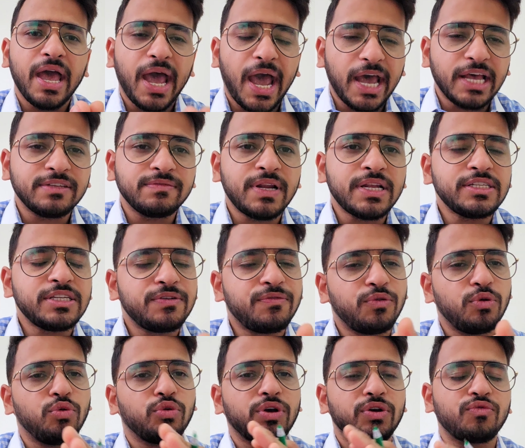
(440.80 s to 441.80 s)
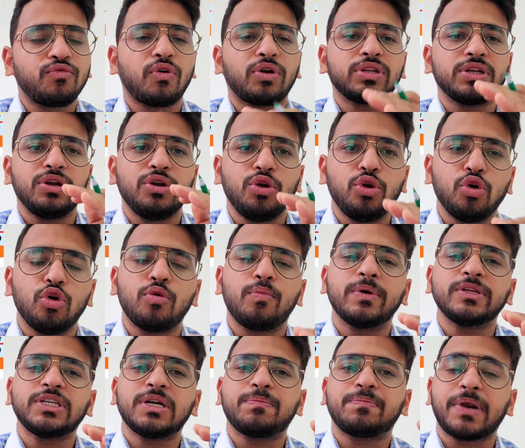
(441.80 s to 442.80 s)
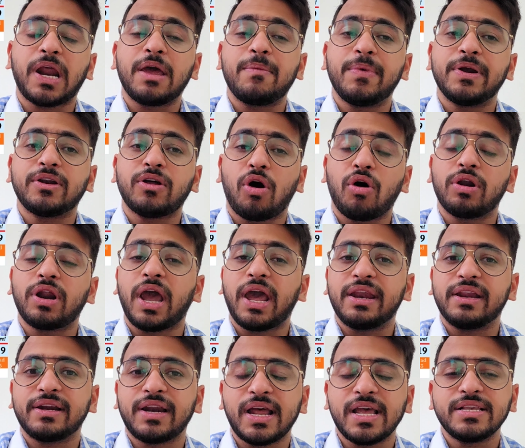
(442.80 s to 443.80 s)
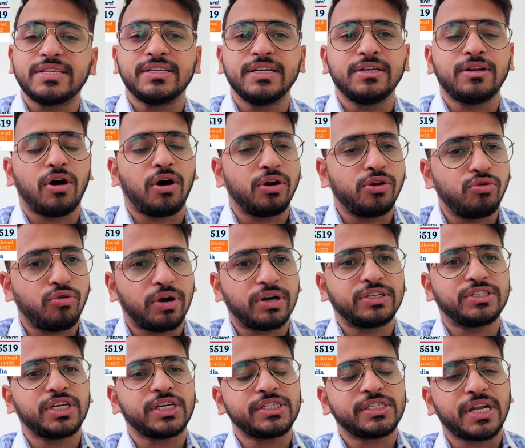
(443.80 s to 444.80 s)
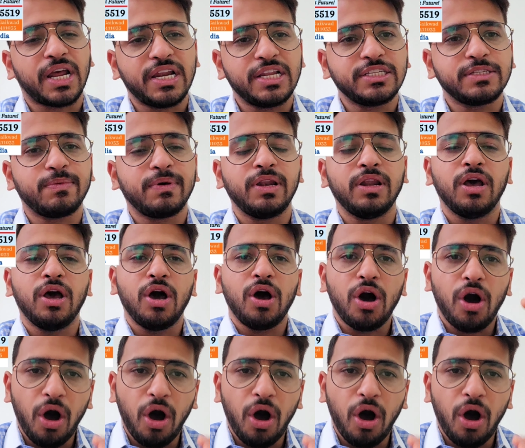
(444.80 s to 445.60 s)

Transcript: As well as if you're looking for the low budget private or NRI seat or you are just eligible